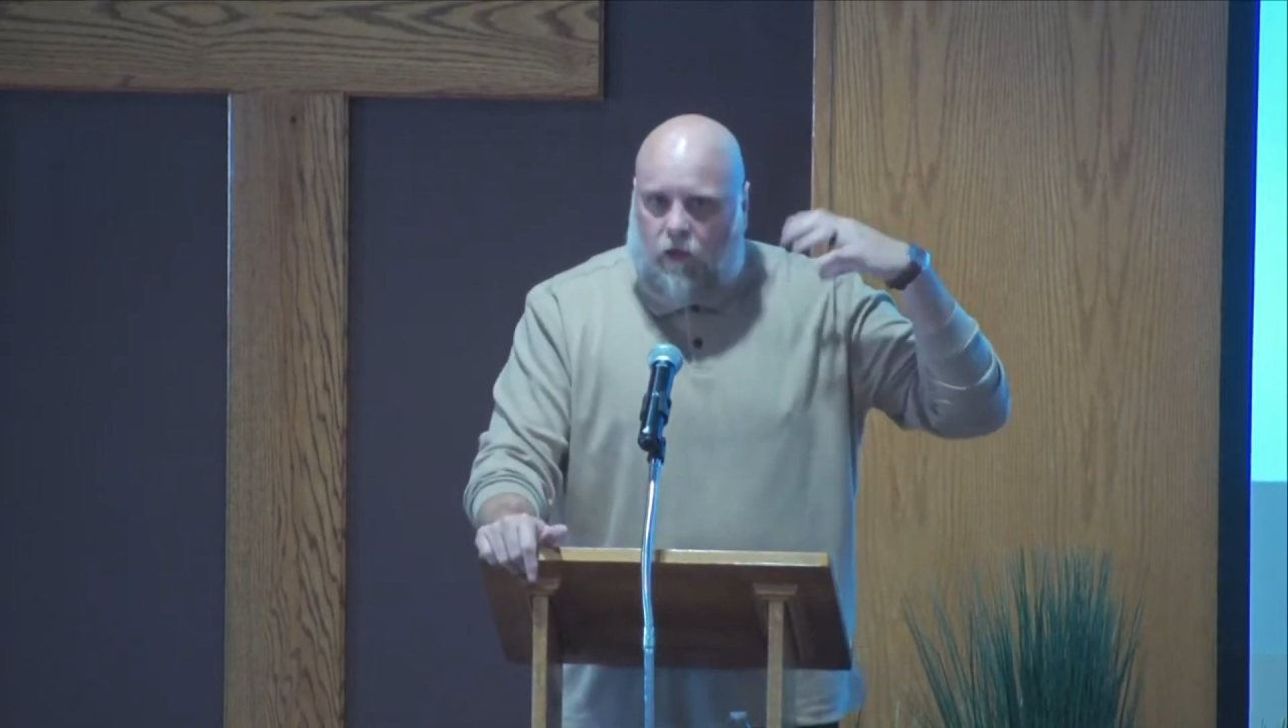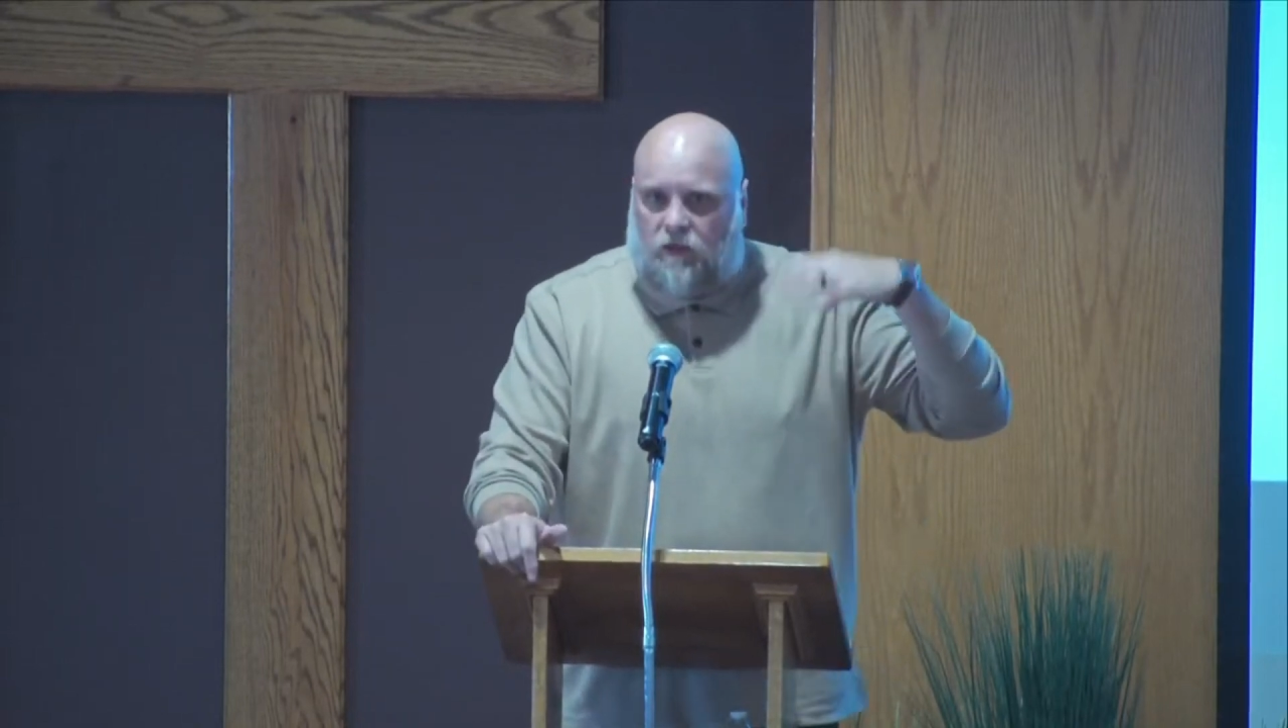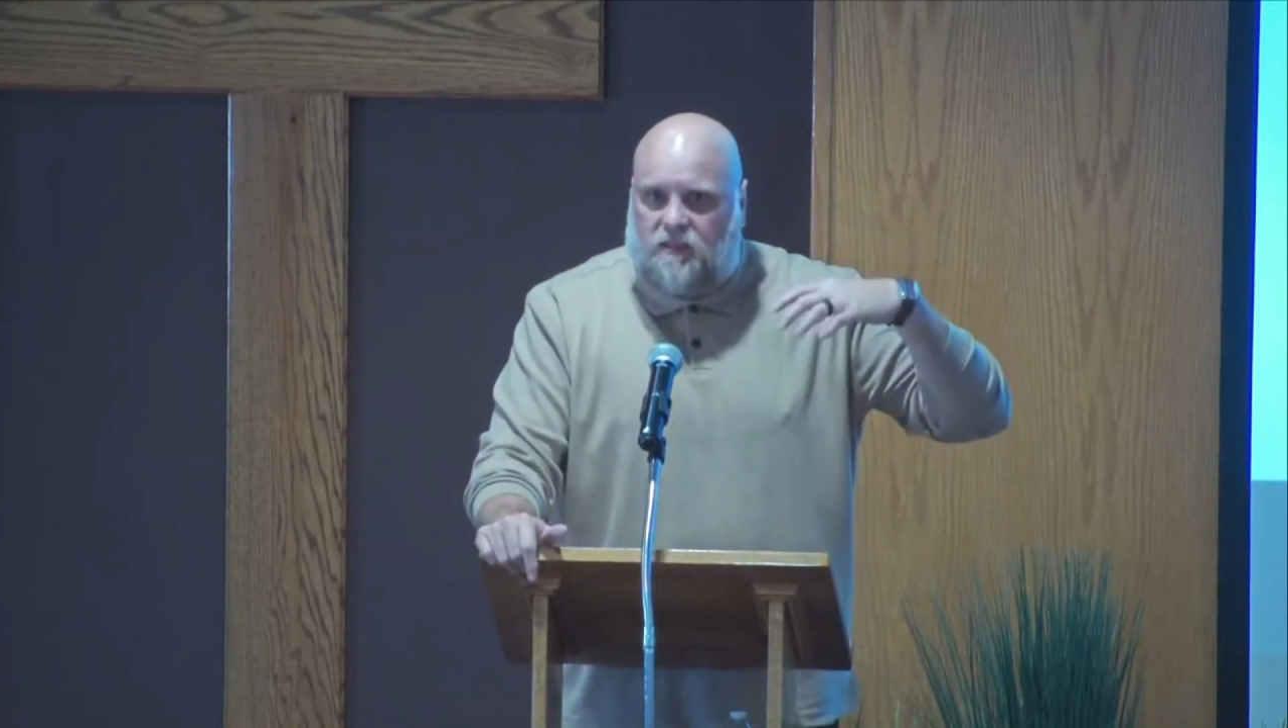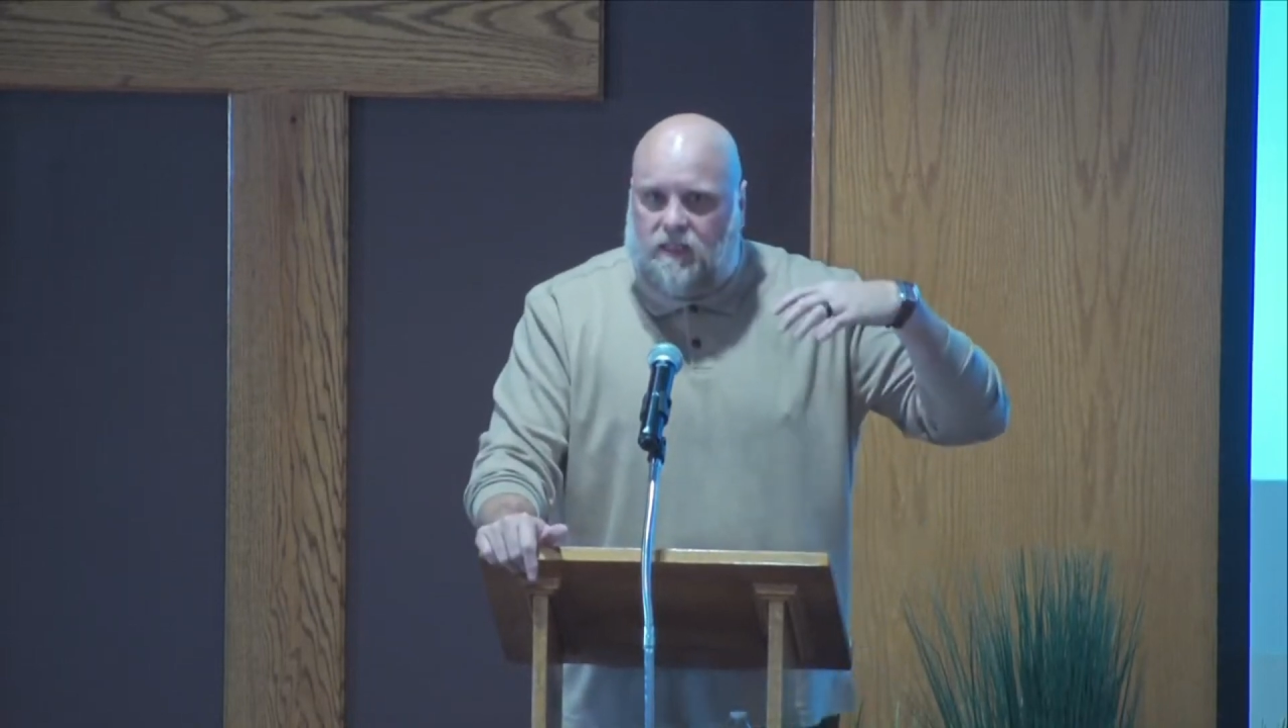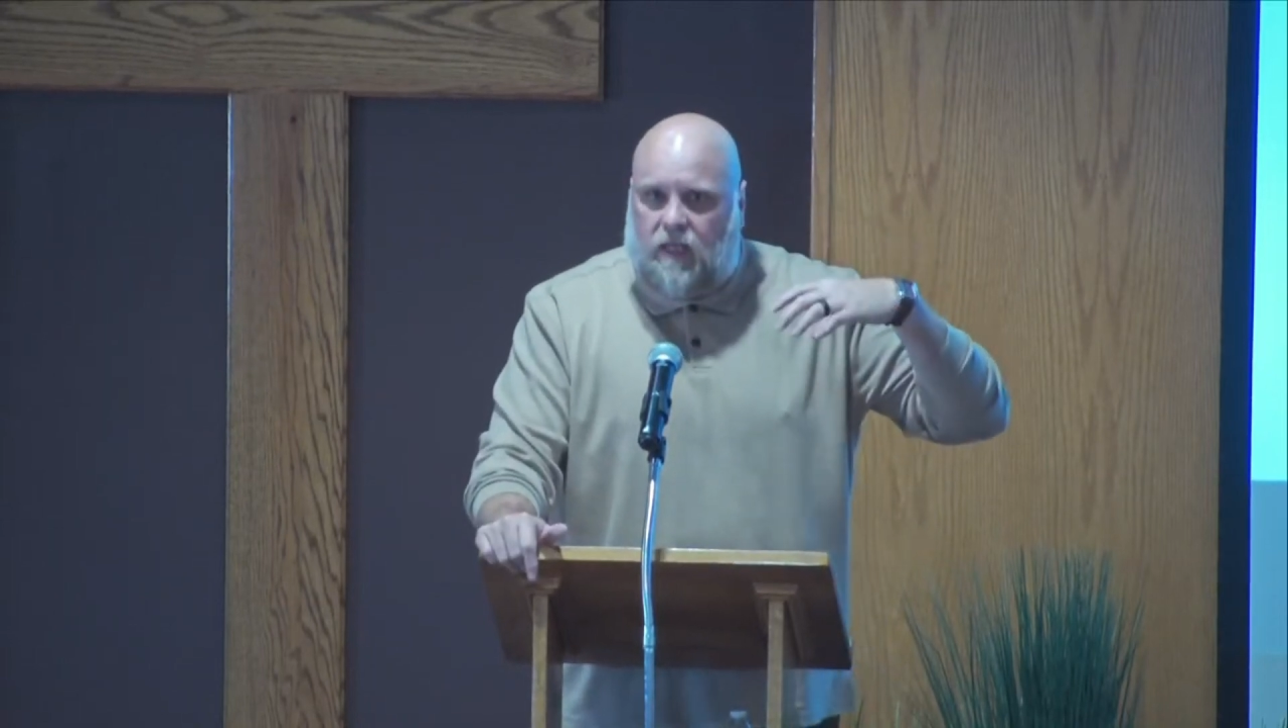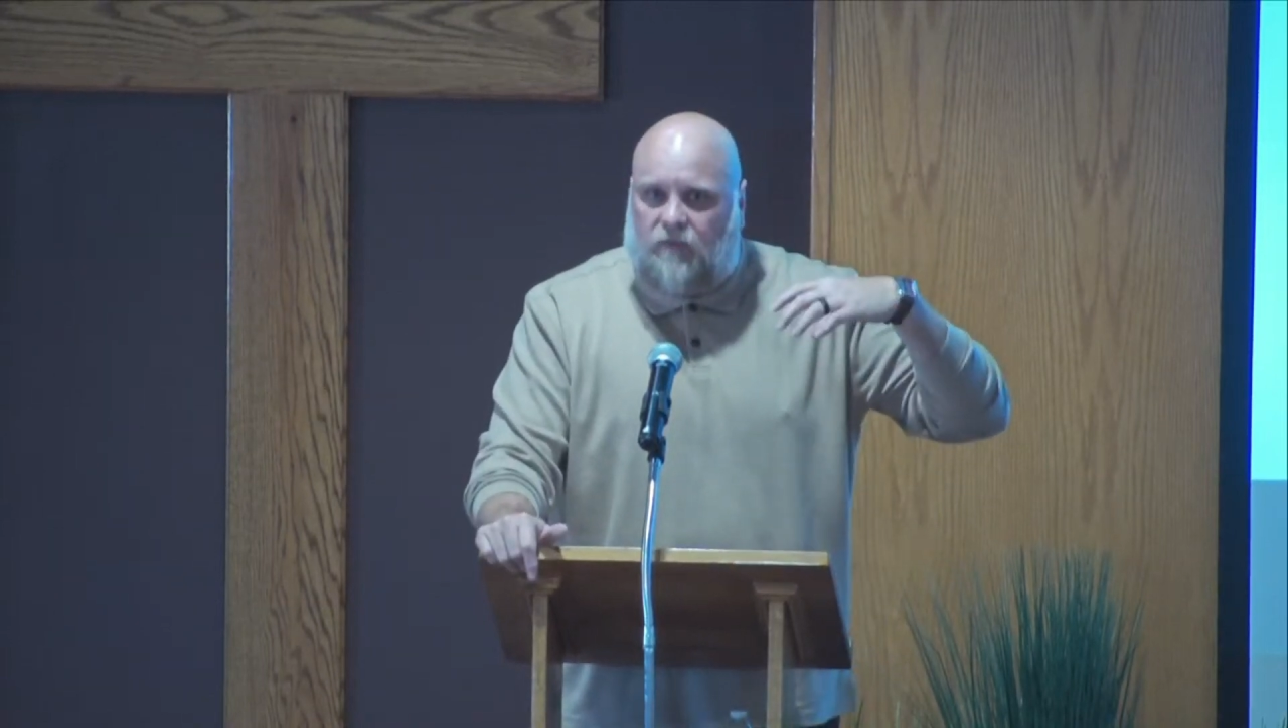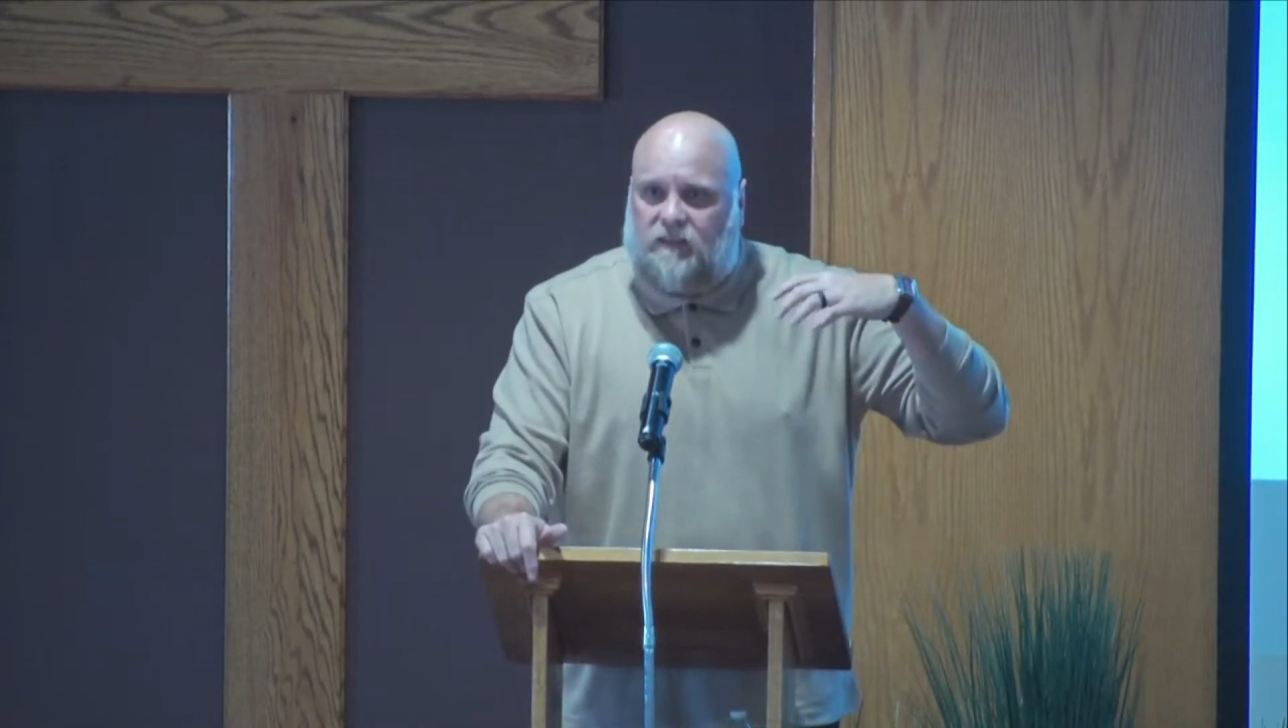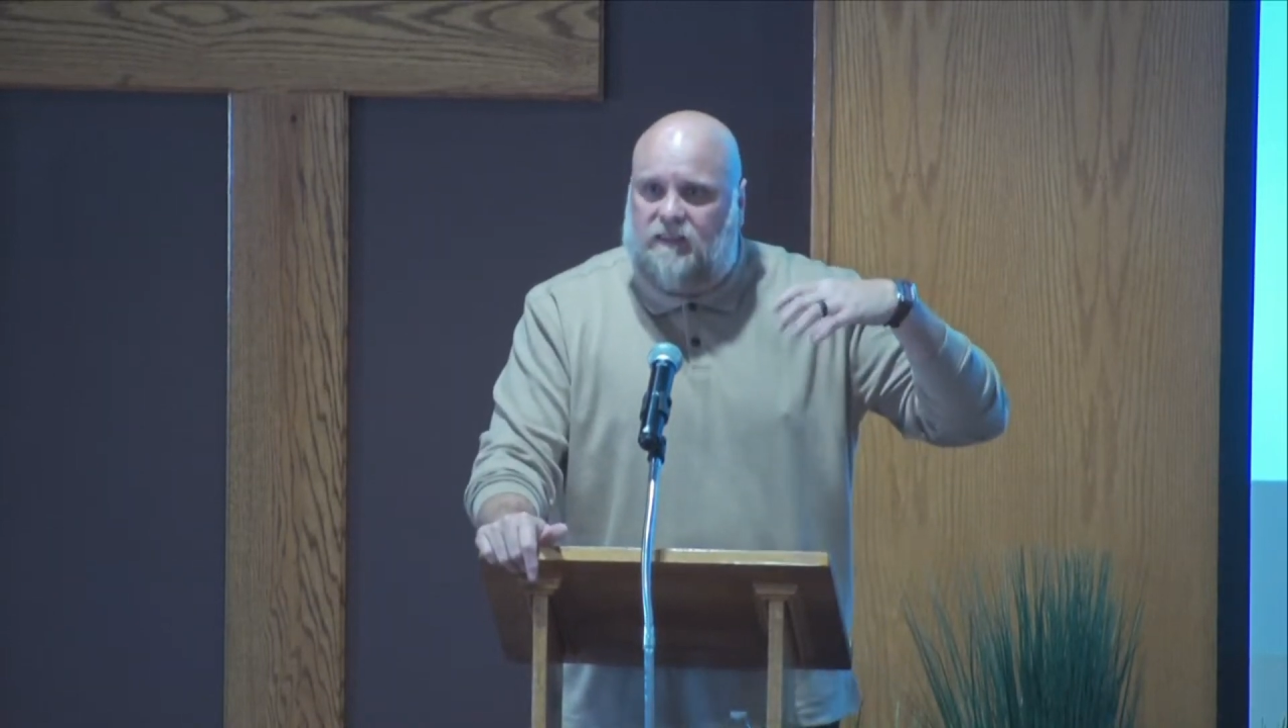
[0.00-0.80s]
ourselves